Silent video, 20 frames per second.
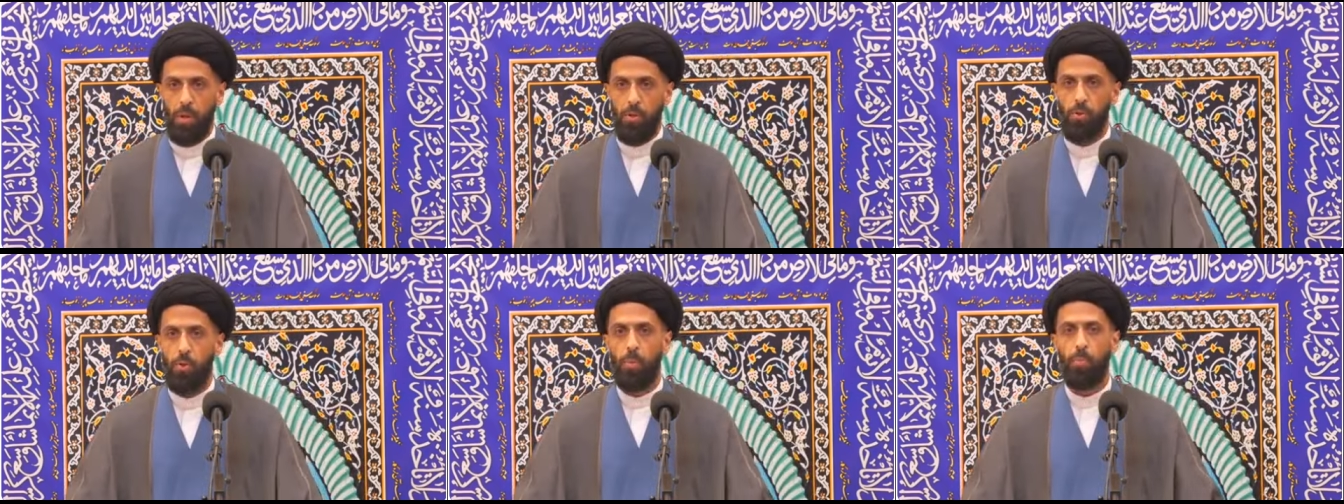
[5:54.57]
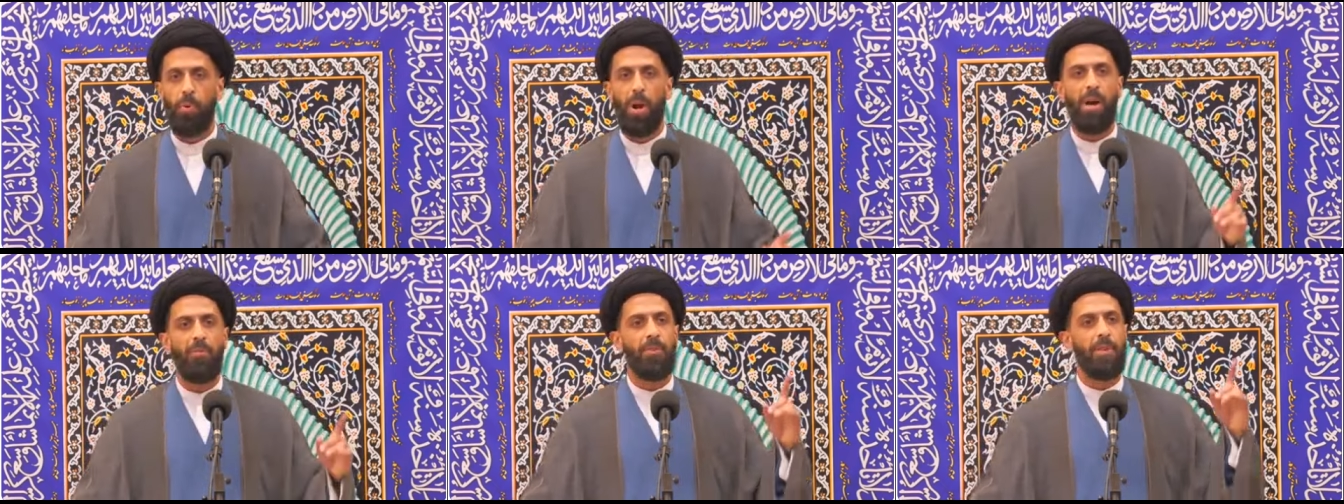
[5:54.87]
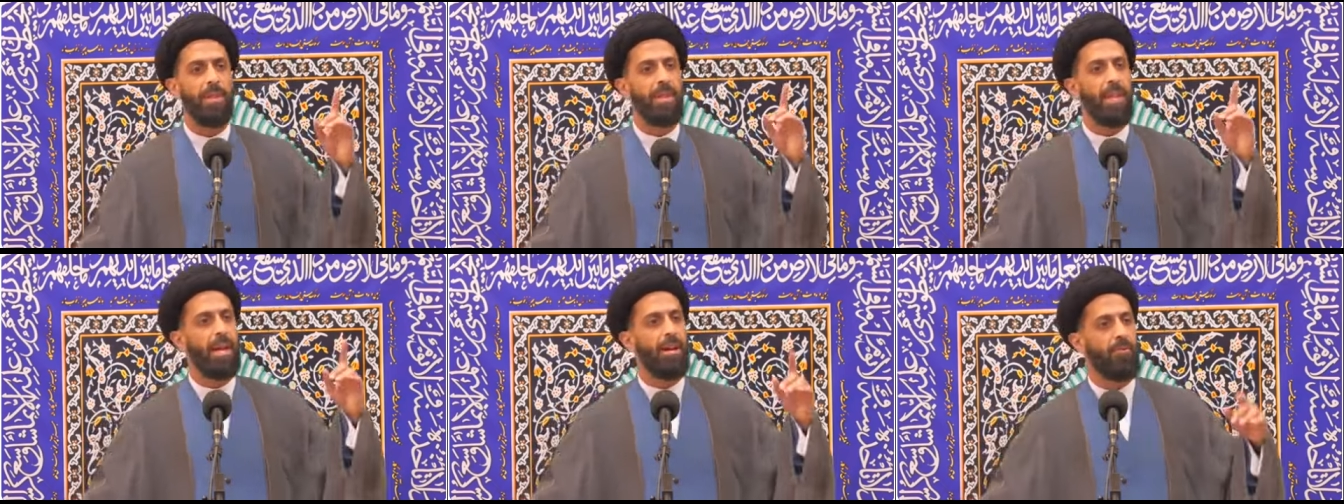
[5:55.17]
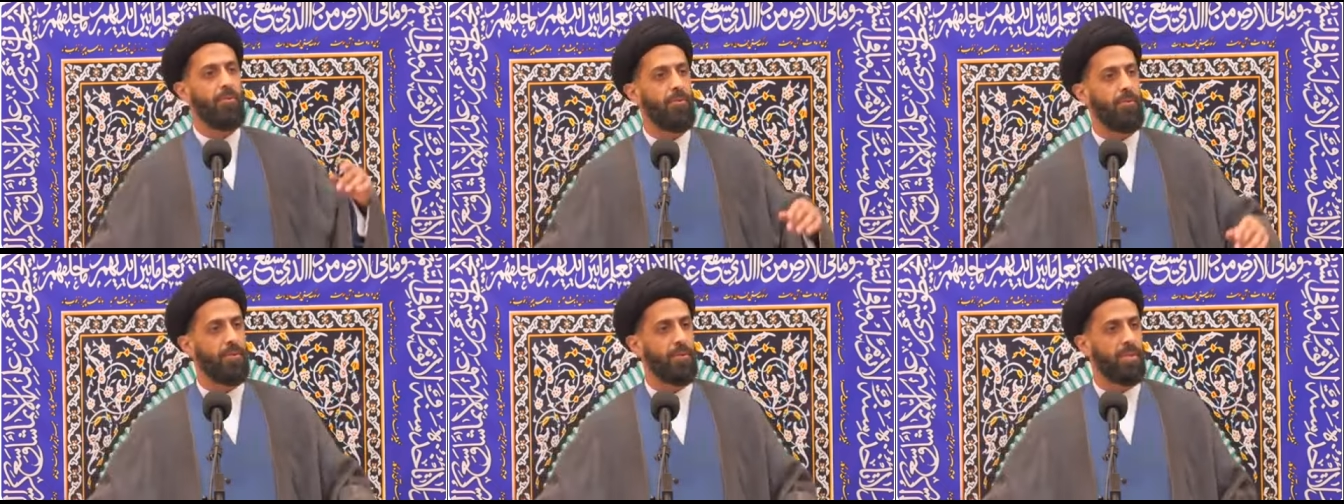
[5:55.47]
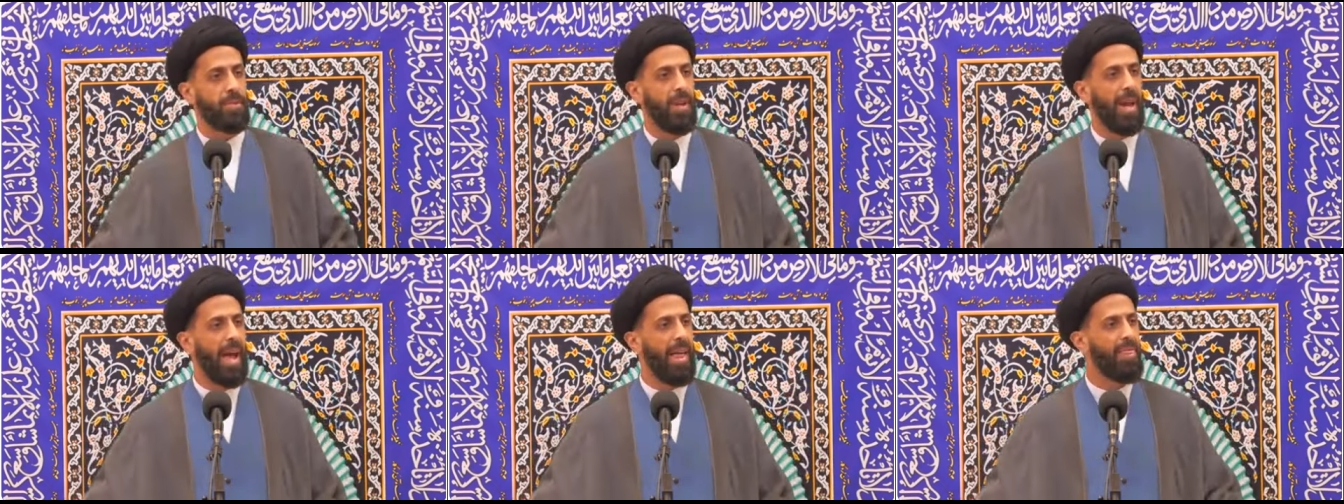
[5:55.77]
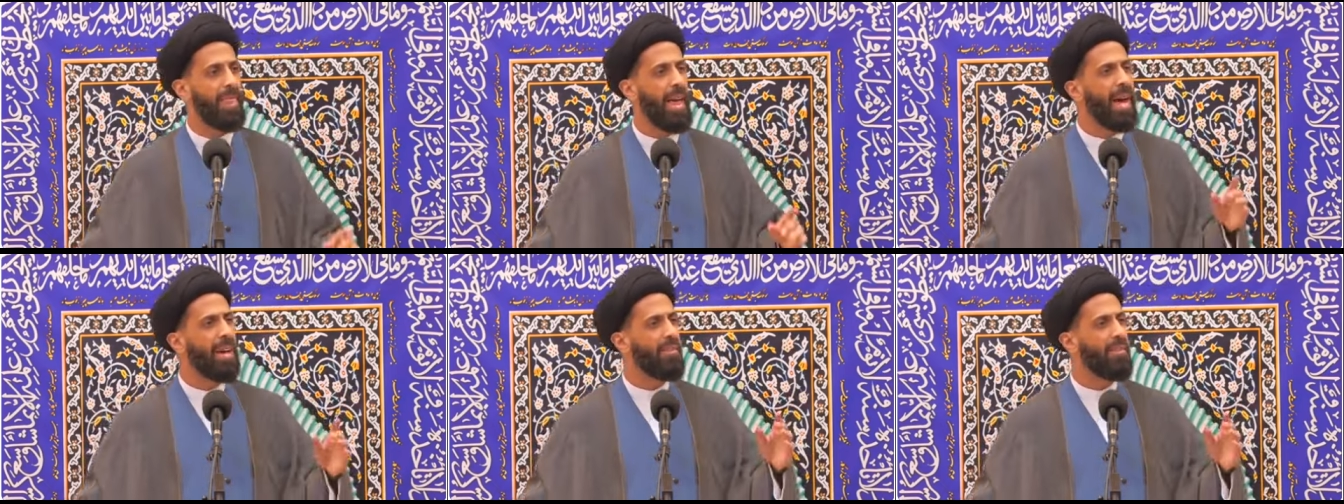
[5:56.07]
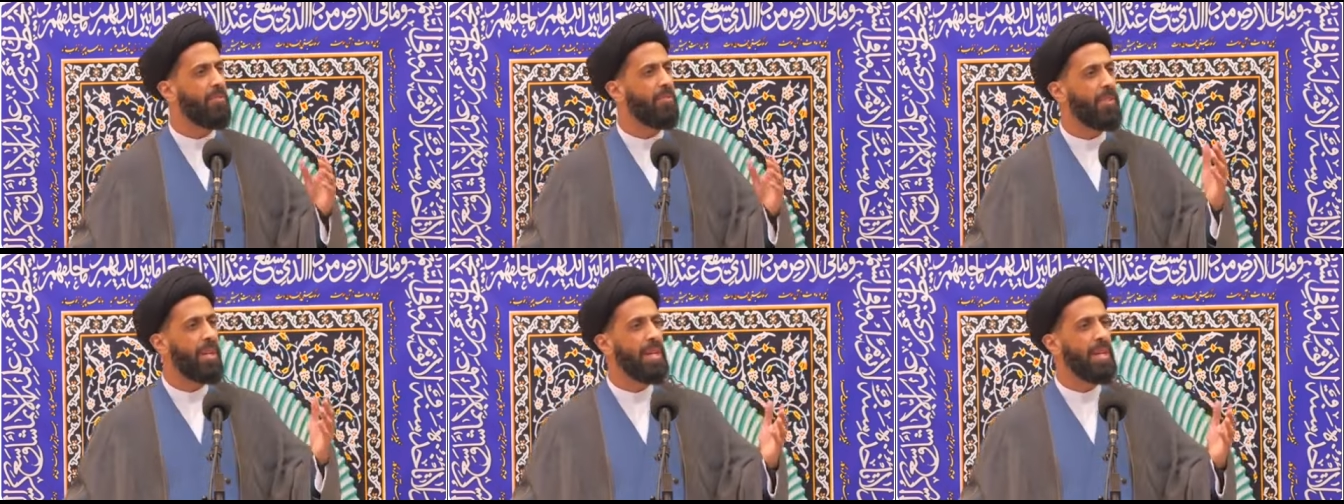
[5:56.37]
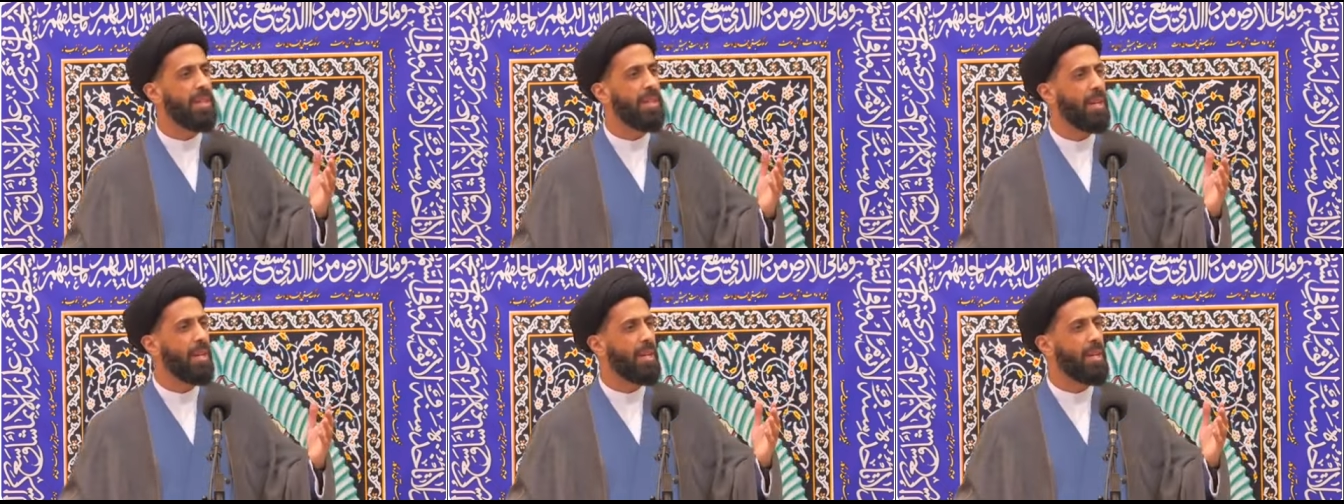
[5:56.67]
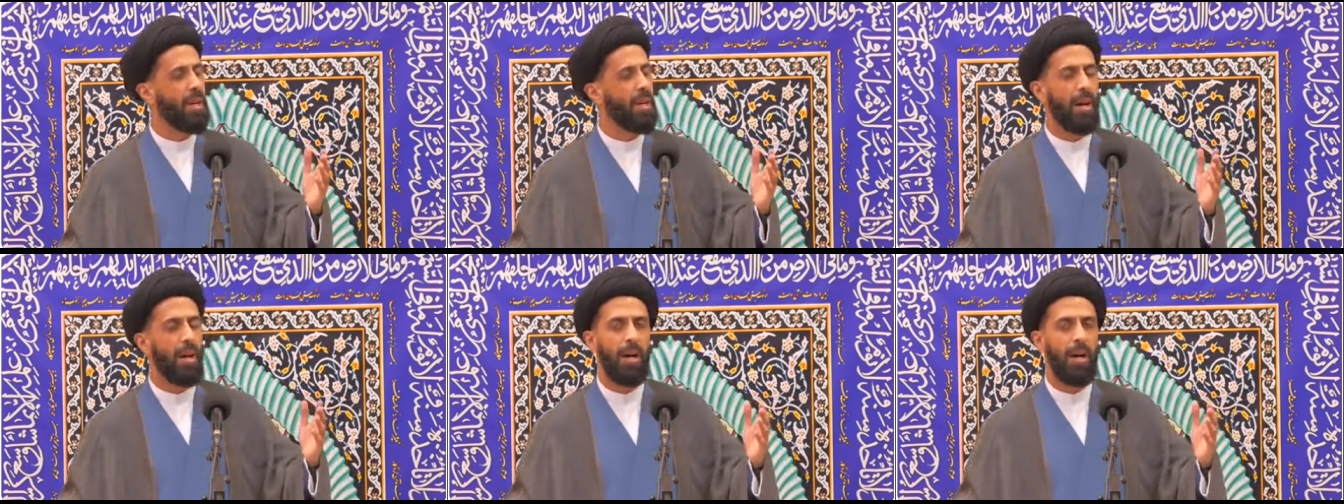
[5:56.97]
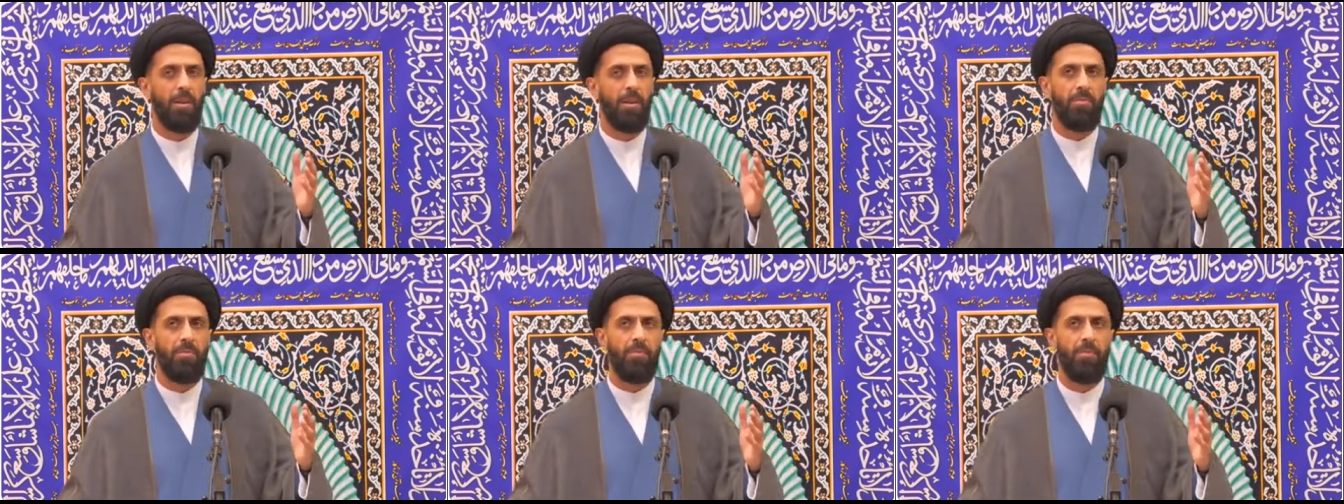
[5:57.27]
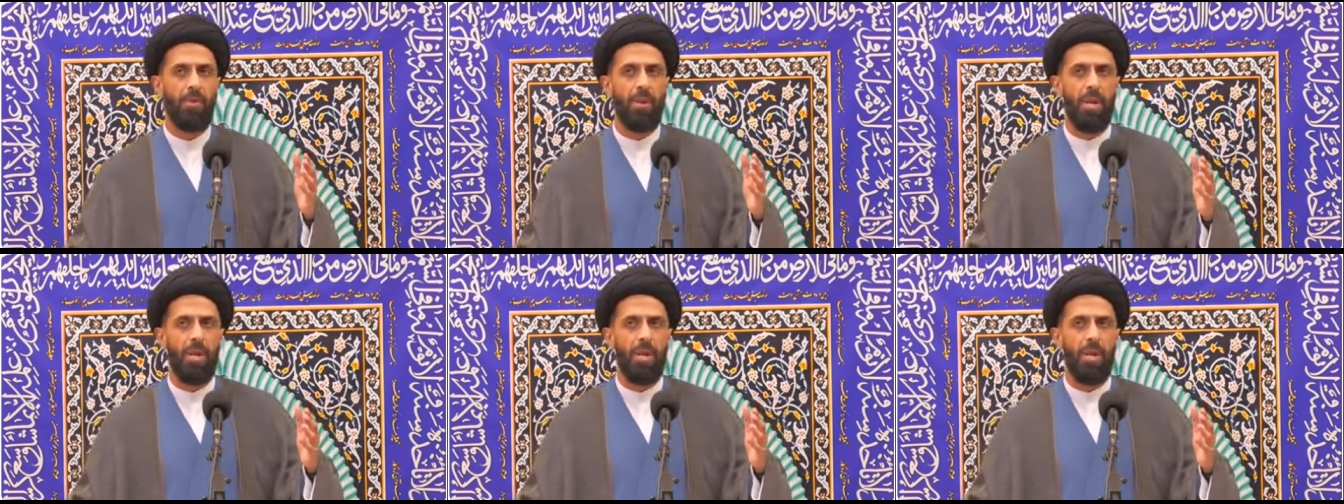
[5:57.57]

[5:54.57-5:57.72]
So the Prophet left, and that feeling of